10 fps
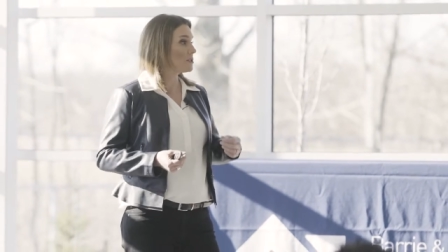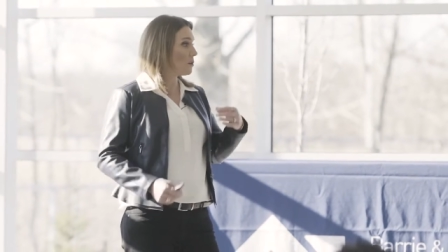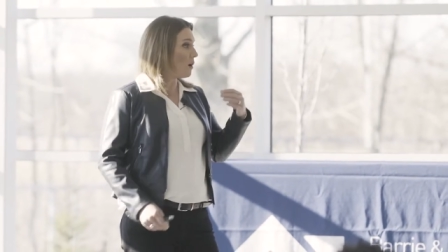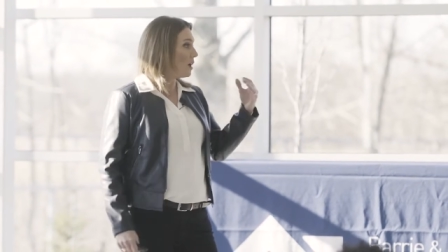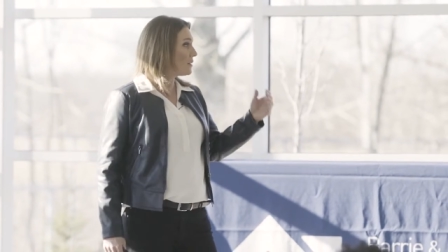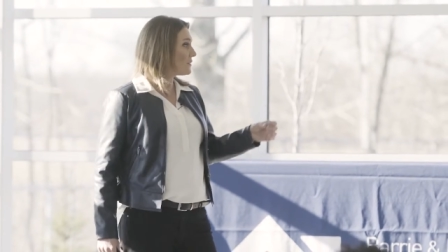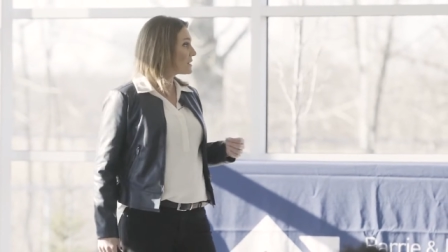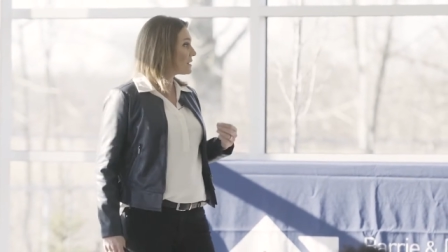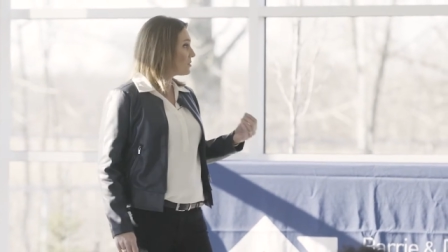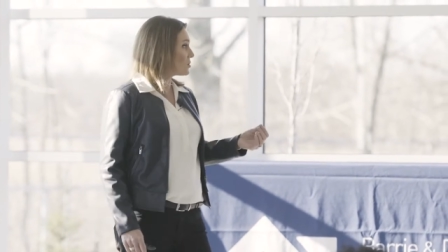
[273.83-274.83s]
So all of
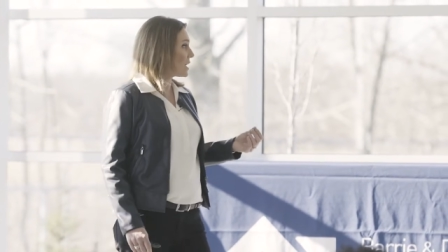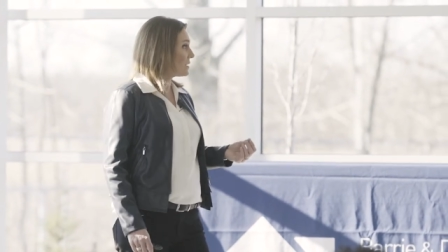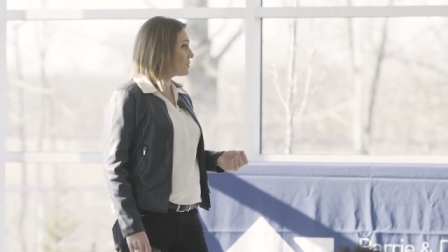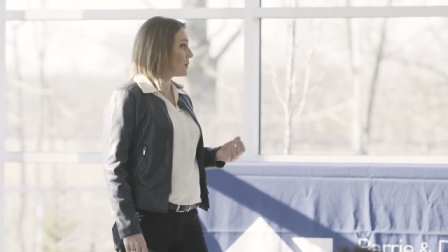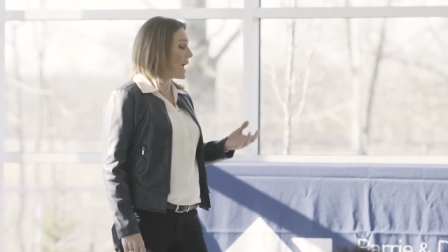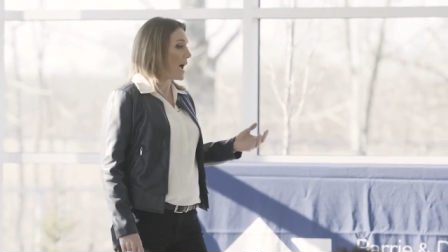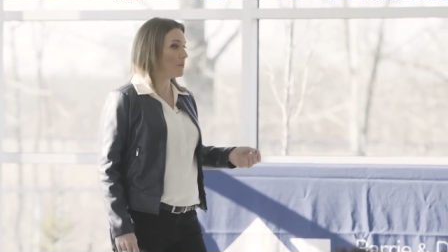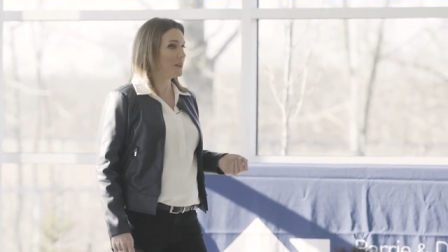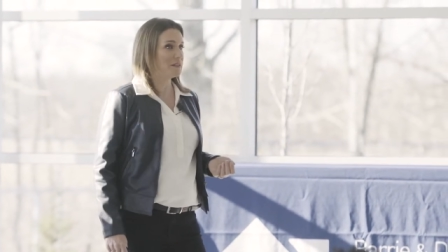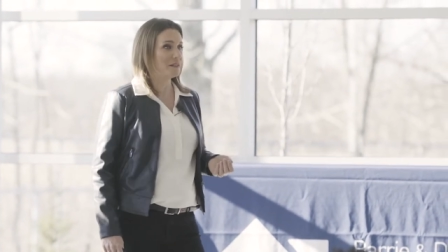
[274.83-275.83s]
these little changes would
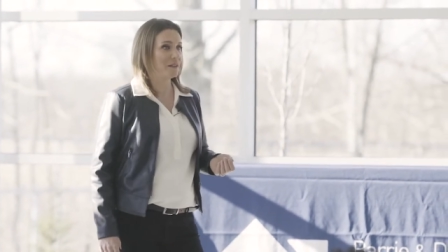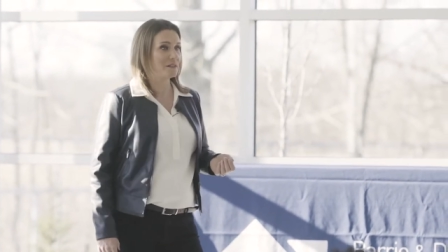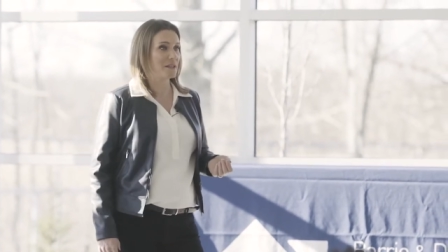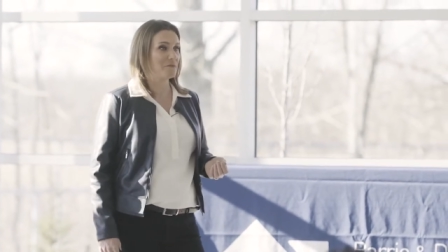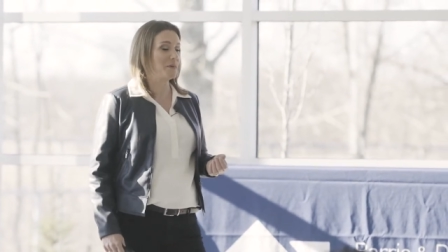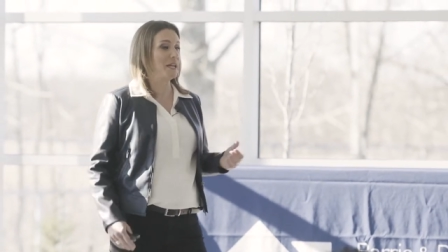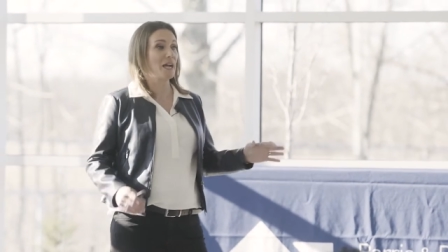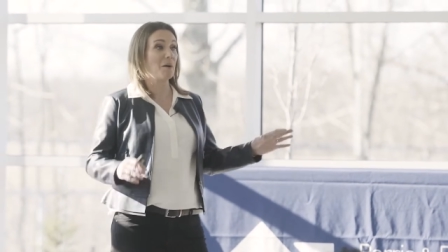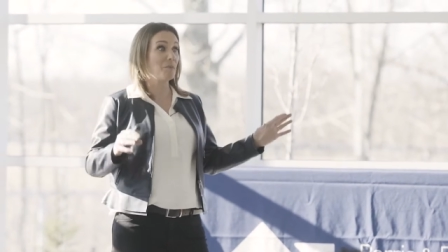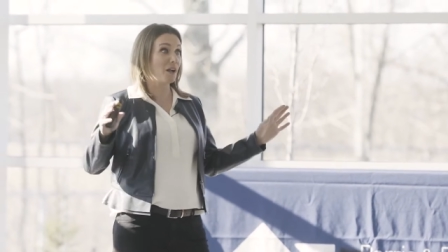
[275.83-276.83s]
happen. Instead of
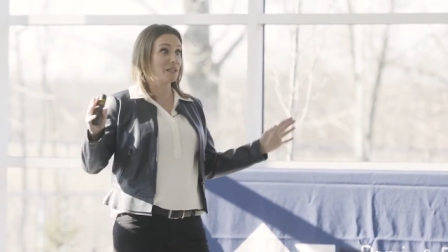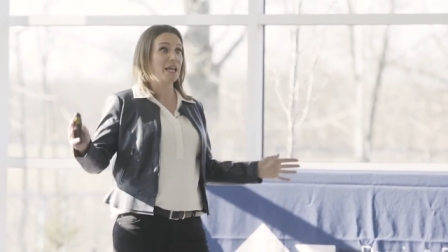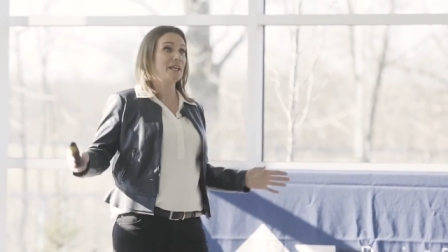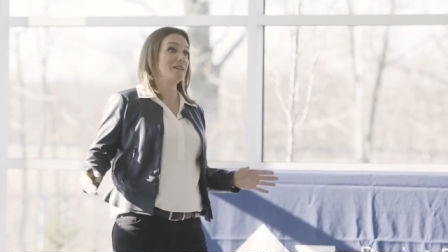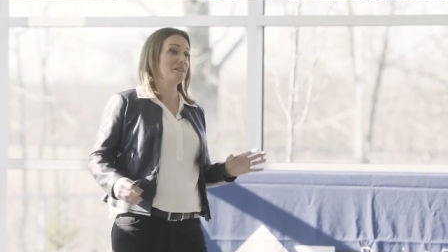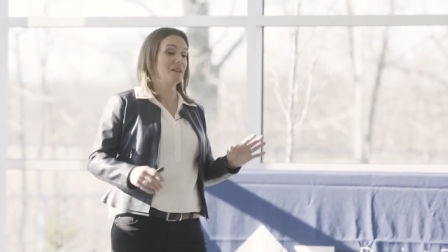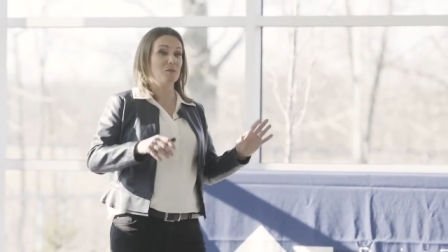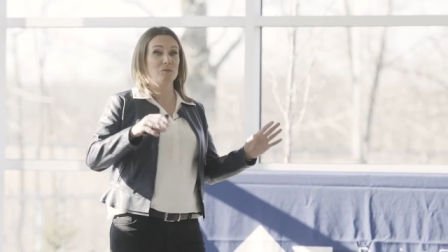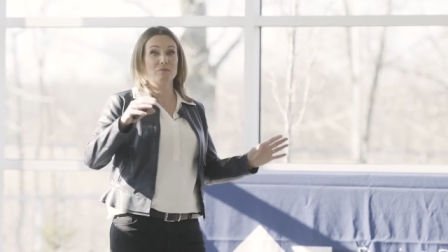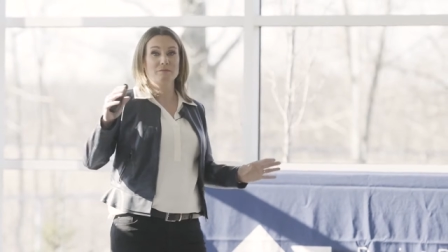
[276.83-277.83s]
being up all night, you
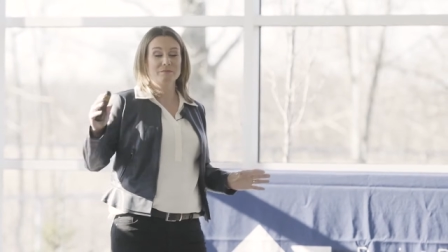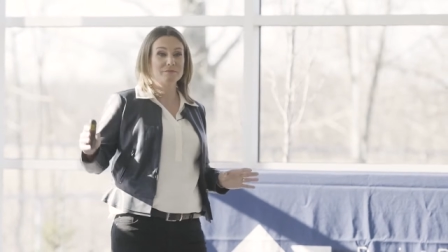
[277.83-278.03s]
know,